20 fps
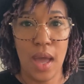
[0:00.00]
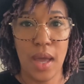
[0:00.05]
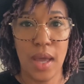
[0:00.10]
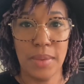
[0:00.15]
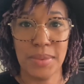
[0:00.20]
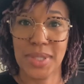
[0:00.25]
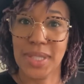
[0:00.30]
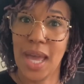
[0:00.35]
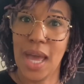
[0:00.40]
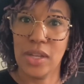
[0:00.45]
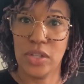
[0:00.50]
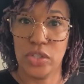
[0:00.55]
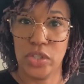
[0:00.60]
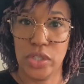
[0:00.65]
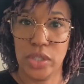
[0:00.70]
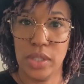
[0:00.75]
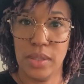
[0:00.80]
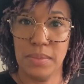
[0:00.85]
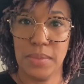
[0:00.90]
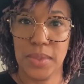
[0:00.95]

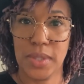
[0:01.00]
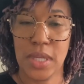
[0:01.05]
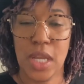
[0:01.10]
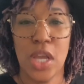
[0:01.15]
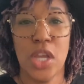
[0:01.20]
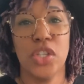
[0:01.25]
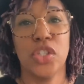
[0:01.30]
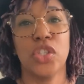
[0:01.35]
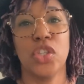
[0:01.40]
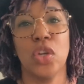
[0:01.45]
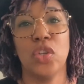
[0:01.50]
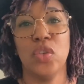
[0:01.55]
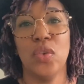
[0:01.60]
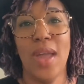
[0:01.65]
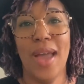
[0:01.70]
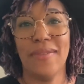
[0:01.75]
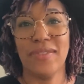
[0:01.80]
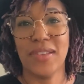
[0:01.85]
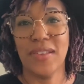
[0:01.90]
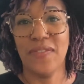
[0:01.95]
scholarships. So you
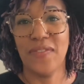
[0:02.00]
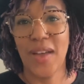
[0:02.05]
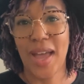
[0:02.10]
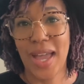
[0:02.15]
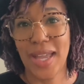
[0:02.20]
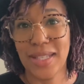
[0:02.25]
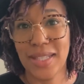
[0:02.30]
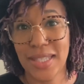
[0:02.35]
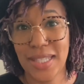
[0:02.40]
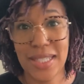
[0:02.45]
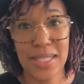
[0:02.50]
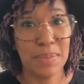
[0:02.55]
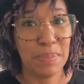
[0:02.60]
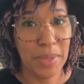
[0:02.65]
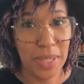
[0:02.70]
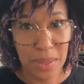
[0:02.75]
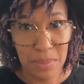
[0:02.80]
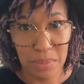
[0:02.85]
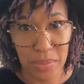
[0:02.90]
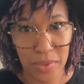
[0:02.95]
have to find these
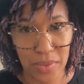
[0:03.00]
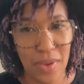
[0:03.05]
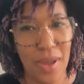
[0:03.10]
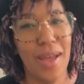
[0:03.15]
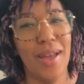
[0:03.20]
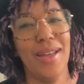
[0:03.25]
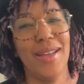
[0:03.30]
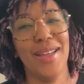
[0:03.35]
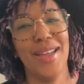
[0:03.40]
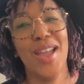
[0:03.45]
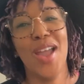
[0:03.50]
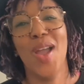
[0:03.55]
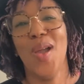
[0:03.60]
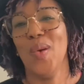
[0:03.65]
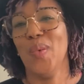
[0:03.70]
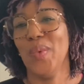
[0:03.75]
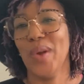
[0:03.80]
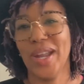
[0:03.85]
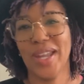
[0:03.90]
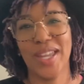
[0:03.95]
people.
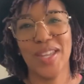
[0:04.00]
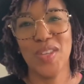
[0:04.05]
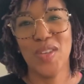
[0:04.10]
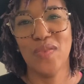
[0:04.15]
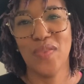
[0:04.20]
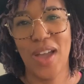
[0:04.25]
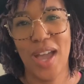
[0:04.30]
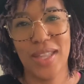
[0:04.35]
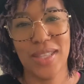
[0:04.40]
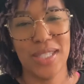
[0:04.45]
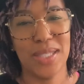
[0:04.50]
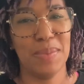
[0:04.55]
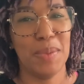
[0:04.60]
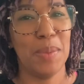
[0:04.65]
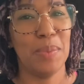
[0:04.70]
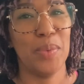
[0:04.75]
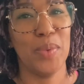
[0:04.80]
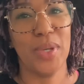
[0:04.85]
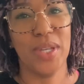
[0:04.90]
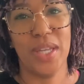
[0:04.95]
Where can you find these
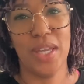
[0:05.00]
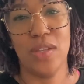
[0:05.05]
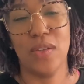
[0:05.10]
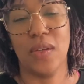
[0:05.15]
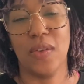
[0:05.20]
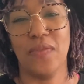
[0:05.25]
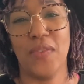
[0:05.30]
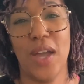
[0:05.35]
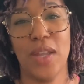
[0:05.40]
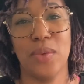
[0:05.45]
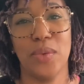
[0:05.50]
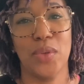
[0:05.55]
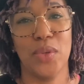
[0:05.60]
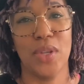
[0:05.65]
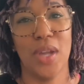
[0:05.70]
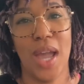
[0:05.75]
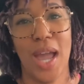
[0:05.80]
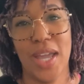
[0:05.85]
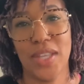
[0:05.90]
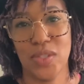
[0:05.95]
people? Again, you can find them through
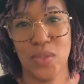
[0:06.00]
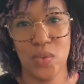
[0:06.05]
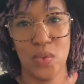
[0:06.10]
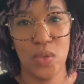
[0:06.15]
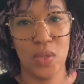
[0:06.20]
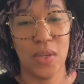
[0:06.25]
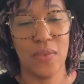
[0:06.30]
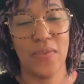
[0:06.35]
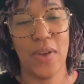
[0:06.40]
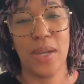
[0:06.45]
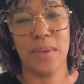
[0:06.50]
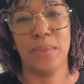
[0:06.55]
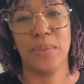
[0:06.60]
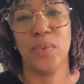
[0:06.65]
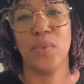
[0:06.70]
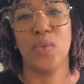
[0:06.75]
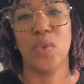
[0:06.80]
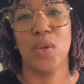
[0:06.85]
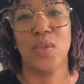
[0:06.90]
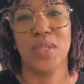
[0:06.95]
your high school. You can find them
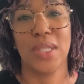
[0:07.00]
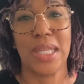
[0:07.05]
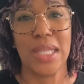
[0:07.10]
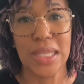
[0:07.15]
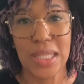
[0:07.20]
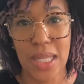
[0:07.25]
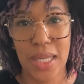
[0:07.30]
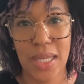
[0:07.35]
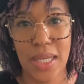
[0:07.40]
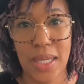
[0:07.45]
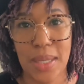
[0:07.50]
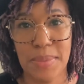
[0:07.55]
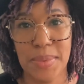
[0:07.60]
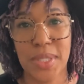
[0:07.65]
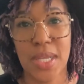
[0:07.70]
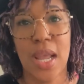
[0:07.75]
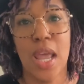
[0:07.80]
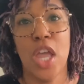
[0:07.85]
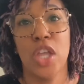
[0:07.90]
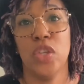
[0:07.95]
through those clubs.
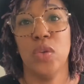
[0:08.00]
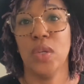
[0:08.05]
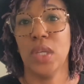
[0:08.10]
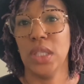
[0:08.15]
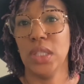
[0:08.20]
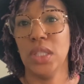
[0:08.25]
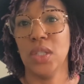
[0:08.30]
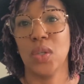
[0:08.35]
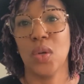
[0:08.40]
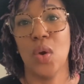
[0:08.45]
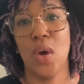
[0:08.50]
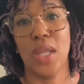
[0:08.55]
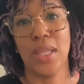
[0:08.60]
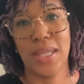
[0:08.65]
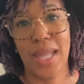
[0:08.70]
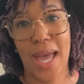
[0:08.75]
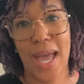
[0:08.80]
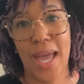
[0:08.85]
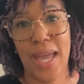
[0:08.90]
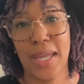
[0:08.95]
You can look
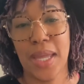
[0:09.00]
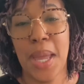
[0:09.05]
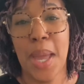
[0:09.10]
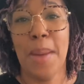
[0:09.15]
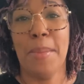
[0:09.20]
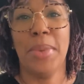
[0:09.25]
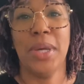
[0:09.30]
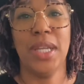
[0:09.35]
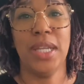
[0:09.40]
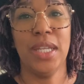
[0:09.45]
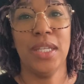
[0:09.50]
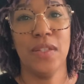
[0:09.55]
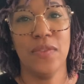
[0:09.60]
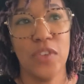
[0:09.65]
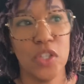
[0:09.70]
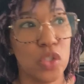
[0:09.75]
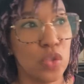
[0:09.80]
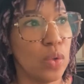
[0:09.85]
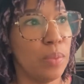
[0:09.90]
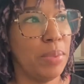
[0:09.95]
online. But
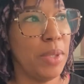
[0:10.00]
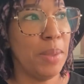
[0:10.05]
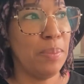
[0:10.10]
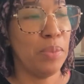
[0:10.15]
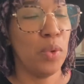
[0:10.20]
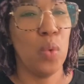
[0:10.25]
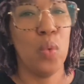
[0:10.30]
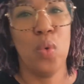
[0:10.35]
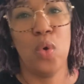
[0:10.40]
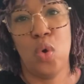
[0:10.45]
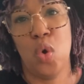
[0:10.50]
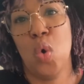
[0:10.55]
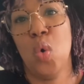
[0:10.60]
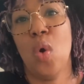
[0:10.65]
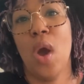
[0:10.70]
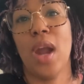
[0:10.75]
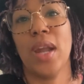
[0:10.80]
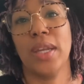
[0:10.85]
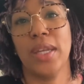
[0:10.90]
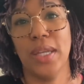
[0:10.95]
individual people
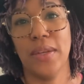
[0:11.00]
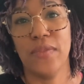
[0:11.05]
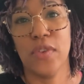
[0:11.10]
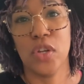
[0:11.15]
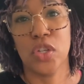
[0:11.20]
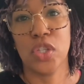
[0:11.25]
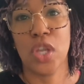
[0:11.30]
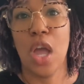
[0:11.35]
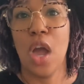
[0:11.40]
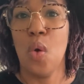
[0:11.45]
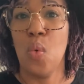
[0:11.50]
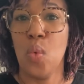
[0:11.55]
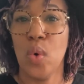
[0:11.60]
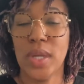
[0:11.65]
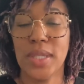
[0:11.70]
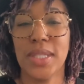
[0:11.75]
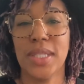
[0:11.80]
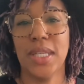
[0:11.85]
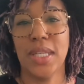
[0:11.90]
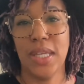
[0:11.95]
who are givers
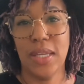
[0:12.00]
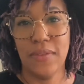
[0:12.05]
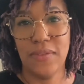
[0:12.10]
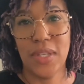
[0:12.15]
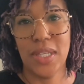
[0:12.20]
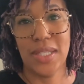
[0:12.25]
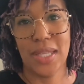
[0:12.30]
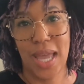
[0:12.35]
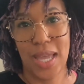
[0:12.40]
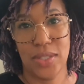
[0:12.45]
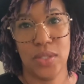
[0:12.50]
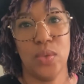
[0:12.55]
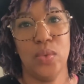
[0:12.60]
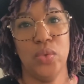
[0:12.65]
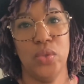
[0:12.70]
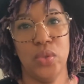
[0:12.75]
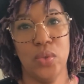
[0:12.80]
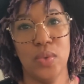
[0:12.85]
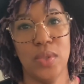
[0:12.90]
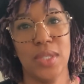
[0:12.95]
want to give these high school
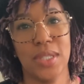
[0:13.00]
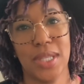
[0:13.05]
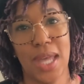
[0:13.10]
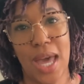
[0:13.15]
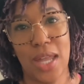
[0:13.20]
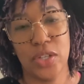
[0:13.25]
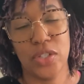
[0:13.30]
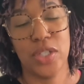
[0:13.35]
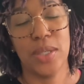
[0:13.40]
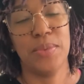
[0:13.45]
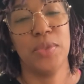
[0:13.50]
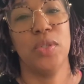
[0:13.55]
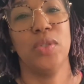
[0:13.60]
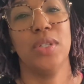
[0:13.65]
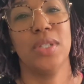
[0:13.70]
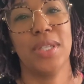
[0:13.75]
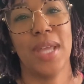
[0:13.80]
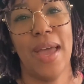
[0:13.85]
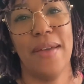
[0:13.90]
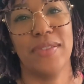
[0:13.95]
students scholarships. You
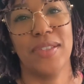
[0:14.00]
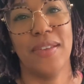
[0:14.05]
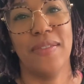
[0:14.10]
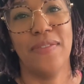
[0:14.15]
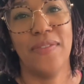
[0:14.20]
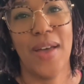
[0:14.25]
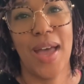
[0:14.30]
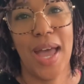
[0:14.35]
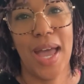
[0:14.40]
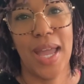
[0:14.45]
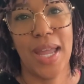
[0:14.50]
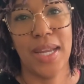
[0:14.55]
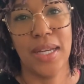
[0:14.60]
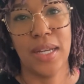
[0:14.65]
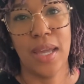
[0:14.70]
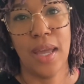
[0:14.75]
just have to find